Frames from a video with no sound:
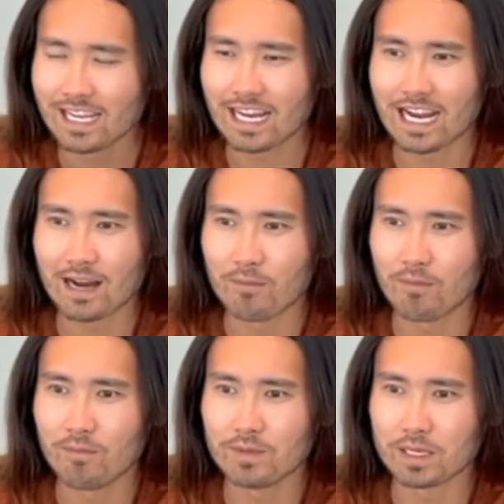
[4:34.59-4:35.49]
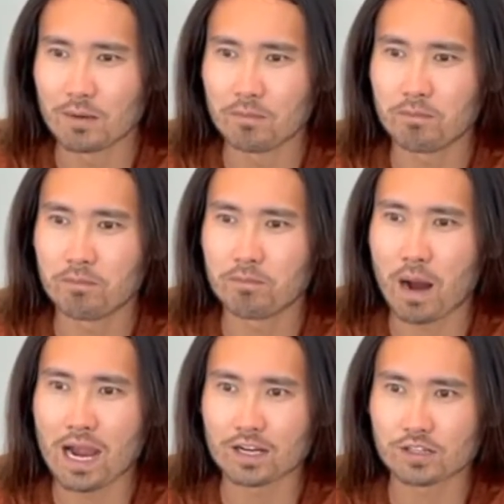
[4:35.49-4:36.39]
um, you know,
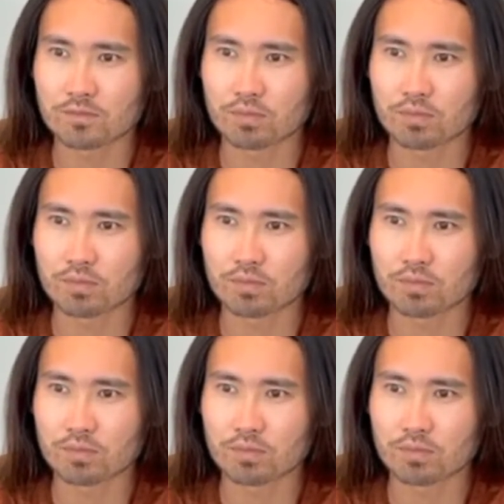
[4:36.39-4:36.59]
buyers,